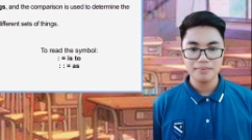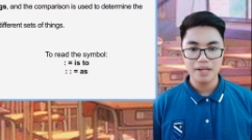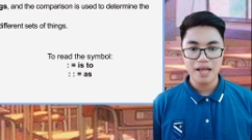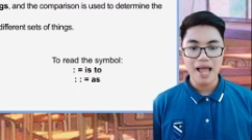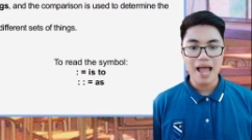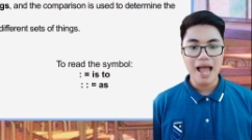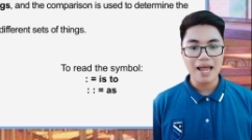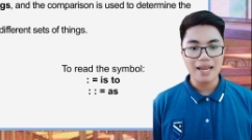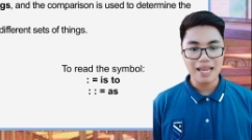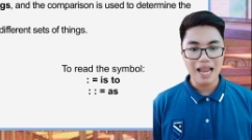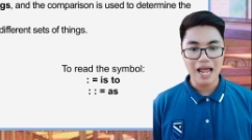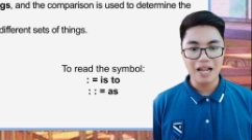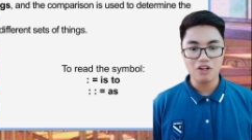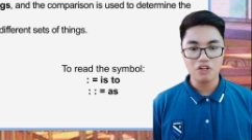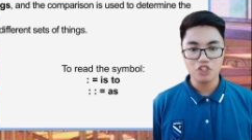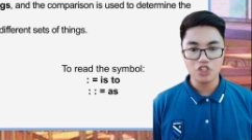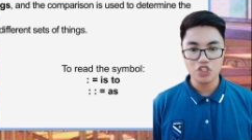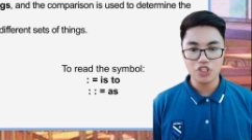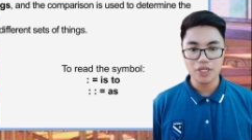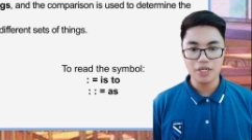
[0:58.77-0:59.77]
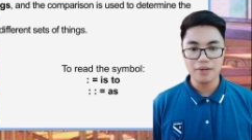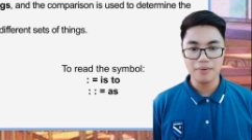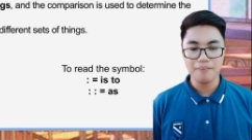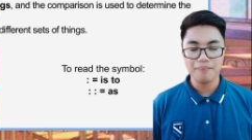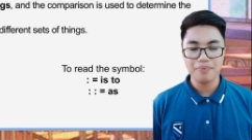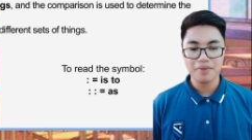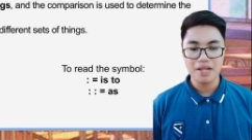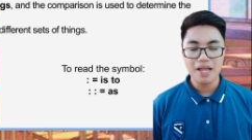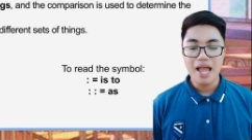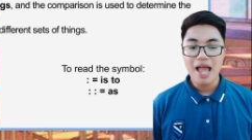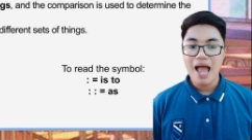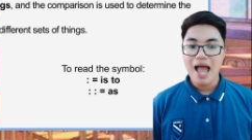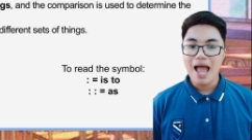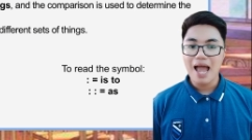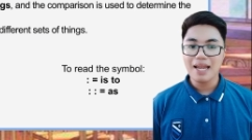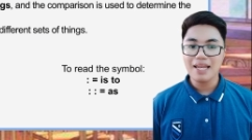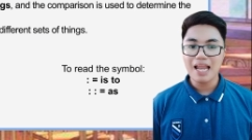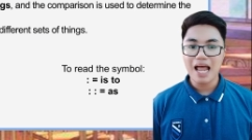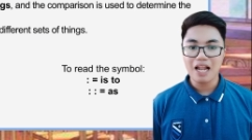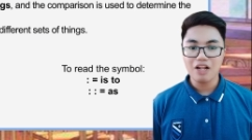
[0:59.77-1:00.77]
Analogy.
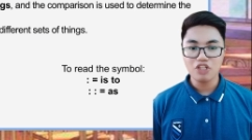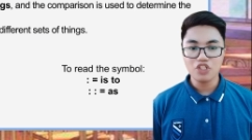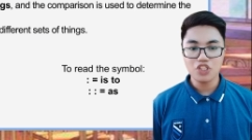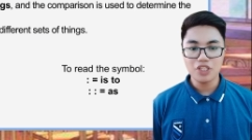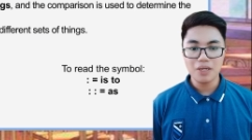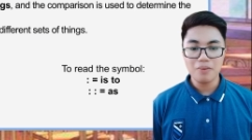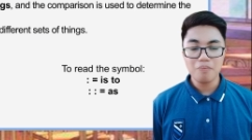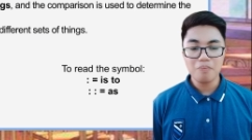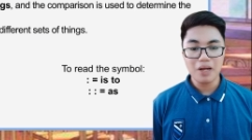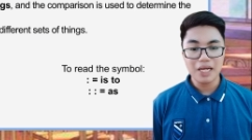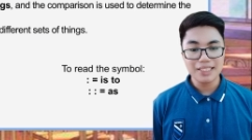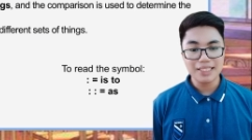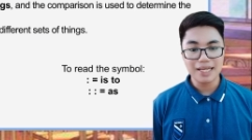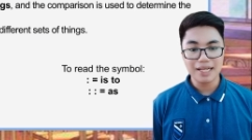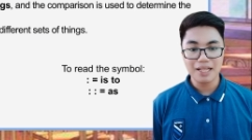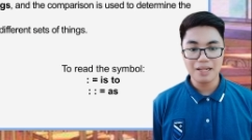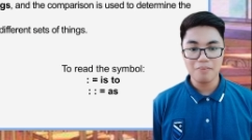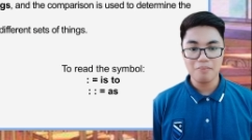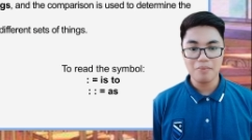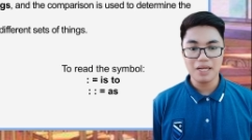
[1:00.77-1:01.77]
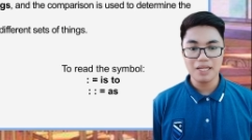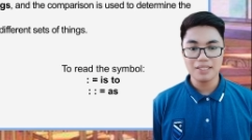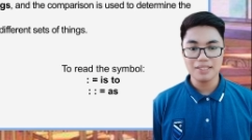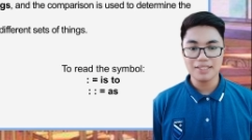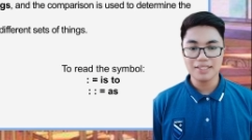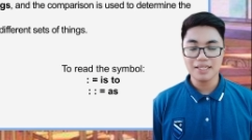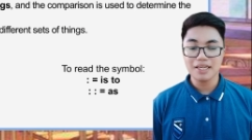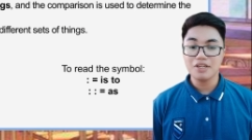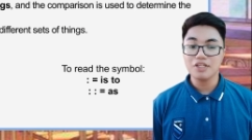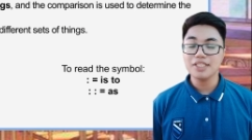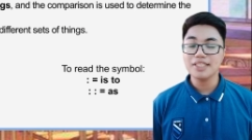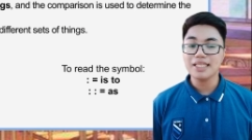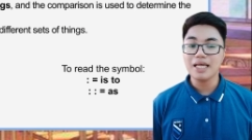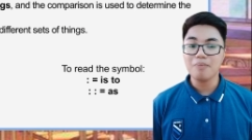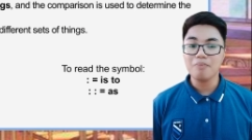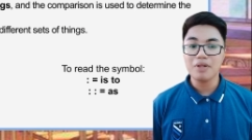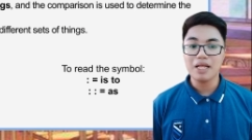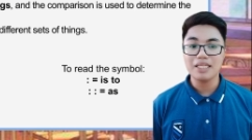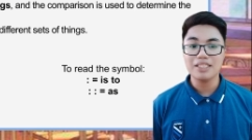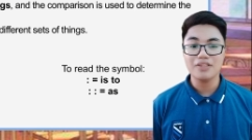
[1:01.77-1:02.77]
Analogy basically means
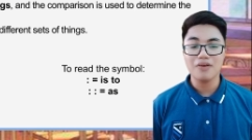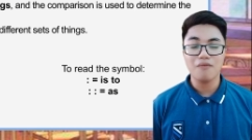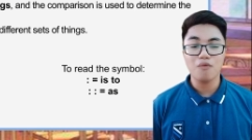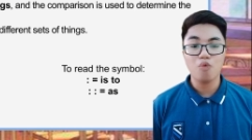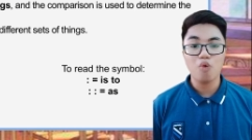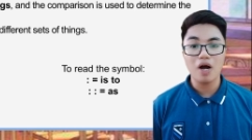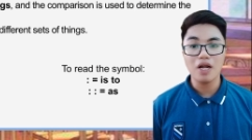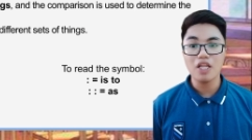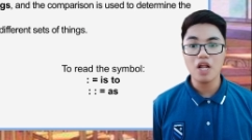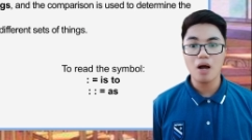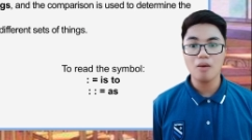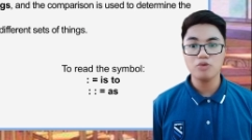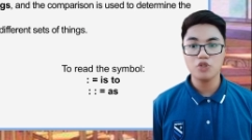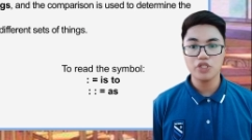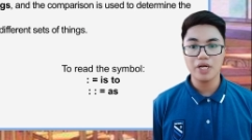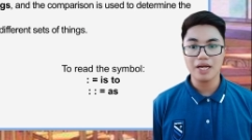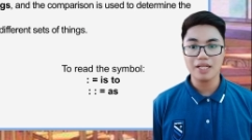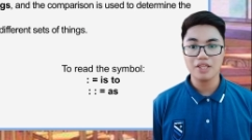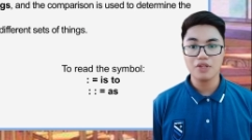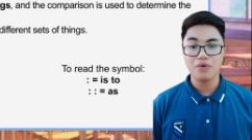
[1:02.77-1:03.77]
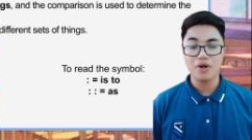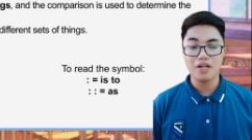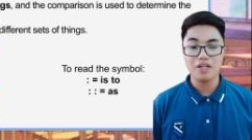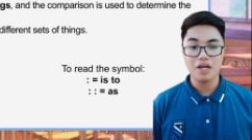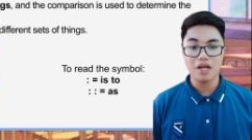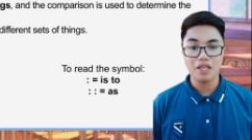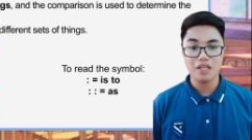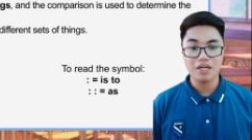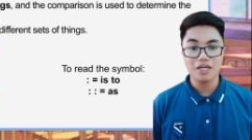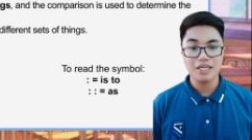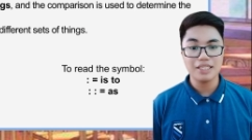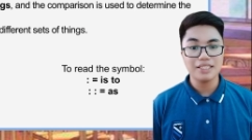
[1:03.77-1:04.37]
resemblance of one object to another in